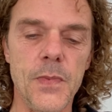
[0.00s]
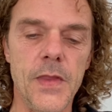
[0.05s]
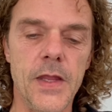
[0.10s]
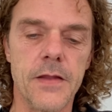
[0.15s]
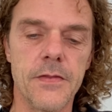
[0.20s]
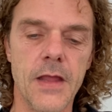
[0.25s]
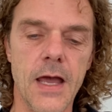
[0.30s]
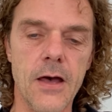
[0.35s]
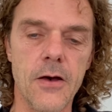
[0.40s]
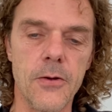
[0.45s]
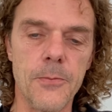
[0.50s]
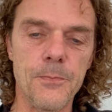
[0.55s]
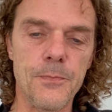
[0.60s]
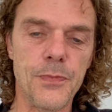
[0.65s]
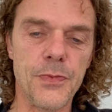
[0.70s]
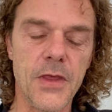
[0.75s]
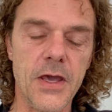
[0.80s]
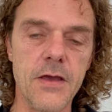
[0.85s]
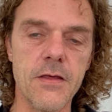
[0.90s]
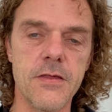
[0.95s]
Now,
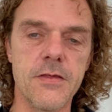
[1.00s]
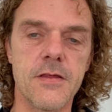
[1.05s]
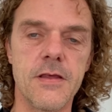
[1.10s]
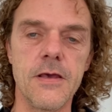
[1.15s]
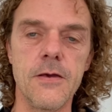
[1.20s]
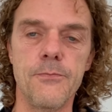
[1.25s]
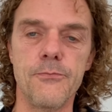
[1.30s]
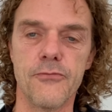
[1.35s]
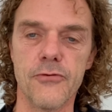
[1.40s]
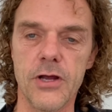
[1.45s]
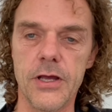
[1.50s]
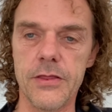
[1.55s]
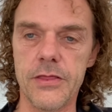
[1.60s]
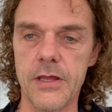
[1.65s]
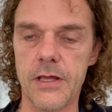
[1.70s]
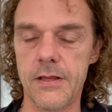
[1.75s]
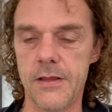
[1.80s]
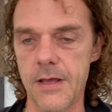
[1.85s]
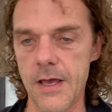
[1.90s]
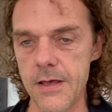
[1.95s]
is deep
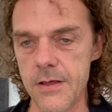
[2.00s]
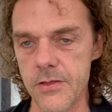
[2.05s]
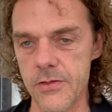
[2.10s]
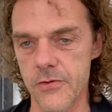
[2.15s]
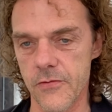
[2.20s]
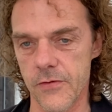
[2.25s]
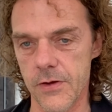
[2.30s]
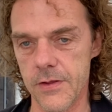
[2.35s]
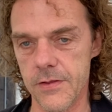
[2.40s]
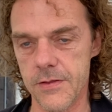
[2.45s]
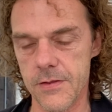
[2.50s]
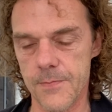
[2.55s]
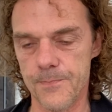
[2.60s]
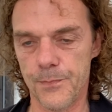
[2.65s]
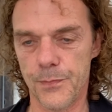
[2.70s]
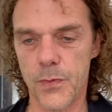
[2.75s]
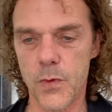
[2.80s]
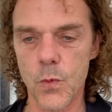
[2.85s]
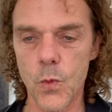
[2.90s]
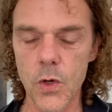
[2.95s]
breathing dangerous?
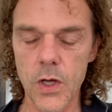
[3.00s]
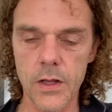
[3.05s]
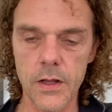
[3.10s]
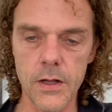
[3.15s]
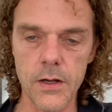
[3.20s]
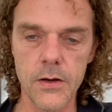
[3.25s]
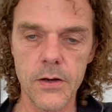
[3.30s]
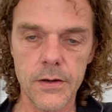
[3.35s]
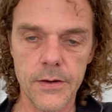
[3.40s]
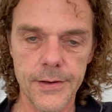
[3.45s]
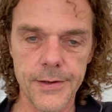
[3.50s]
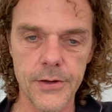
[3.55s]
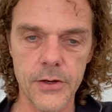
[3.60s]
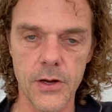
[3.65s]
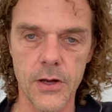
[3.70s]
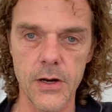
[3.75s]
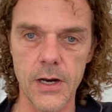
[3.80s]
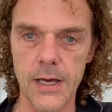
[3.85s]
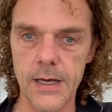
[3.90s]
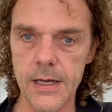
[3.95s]
Well,
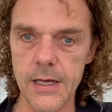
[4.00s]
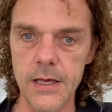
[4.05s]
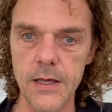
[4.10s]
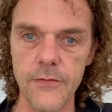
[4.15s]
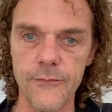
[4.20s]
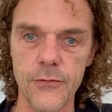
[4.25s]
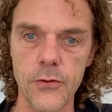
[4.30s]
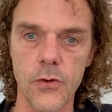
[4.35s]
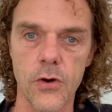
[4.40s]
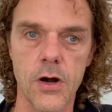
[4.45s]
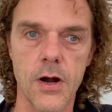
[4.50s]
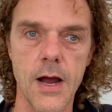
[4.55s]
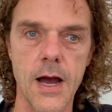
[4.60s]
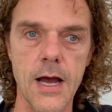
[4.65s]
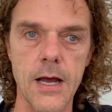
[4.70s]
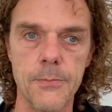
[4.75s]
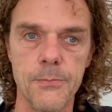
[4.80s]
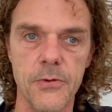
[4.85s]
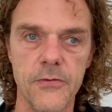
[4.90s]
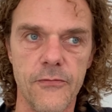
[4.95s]
if you are
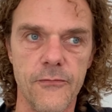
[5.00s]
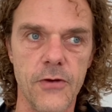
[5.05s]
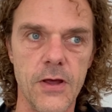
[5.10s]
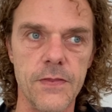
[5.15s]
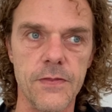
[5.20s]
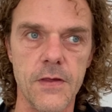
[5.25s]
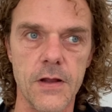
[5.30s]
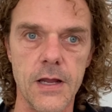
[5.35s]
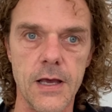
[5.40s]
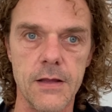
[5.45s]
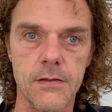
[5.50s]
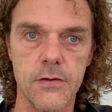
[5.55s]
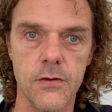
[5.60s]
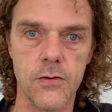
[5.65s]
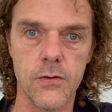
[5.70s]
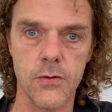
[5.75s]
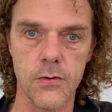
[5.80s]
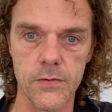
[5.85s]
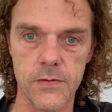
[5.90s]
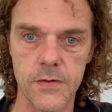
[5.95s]

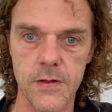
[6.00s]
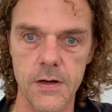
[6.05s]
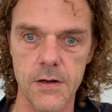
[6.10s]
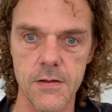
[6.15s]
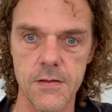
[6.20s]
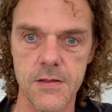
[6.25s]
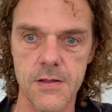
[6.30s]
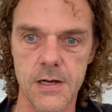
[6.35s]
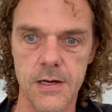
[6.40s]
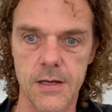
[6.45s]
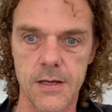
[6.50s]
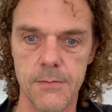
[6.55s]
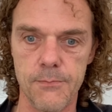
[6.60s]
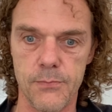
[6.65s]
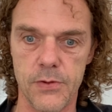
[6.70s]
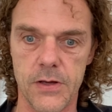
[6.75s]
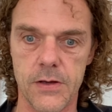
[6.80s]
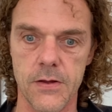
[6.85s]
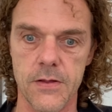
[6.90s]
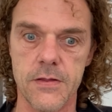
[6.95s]
hyperventilating continuously,
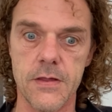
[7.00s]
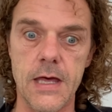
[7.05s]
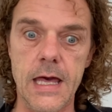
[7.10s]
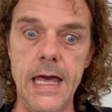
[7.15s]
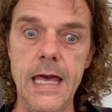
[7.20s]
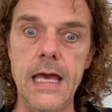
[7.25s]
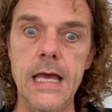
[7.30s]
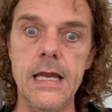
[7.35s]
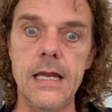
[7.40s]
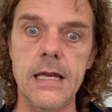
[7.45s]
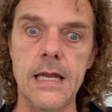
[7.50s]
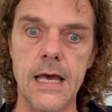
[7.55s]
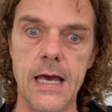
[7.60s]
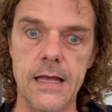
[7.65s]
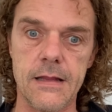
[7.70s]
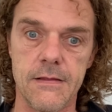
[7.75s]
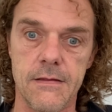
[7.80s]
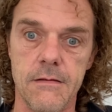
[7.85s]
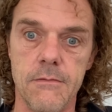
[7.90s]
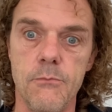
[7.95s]
because in
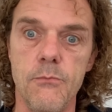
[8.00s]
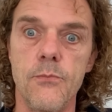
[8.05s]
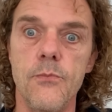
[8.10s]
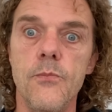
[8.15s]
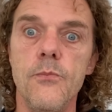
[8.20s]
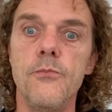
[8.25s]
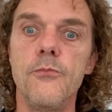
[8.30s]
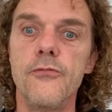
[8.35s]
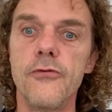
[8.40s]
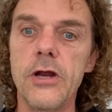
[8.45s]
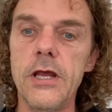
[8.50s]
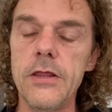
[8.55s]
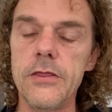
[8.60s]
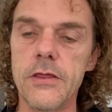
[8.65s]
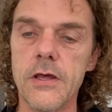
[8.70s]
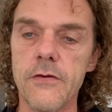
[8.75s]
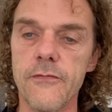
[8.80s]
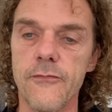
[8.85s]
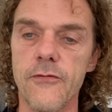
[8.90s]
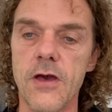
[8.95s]
that
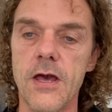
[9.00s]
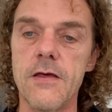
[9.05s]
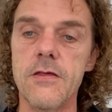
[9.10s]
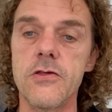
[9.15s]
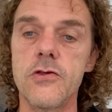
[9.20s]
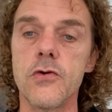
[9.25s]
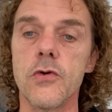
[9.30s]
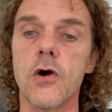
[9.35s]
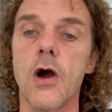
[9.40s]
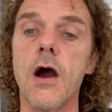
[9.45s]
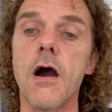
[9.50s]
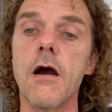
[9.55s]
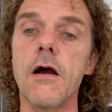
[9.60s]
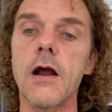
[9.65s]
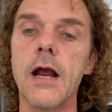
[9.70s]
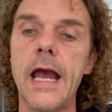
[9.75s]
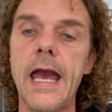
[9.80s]
breathing phase, you are